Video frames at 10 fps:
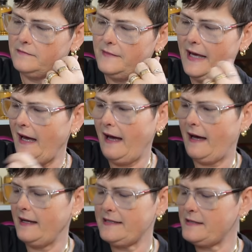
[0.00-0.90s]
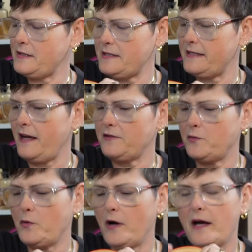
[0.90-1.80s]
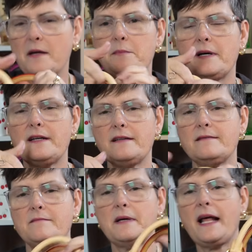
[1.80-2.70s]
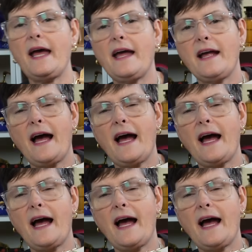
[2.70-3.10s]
Yeah, it's just not the one, but But hey,